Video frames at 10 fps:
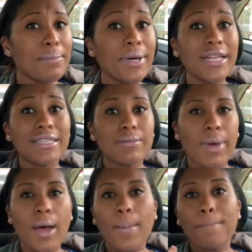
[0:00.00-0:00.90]
but it's
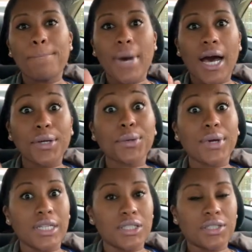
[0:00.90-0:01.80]
about
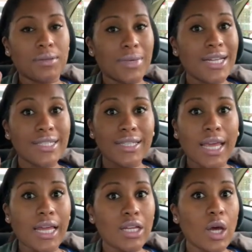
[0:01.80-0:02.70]
moderation. I'm not saying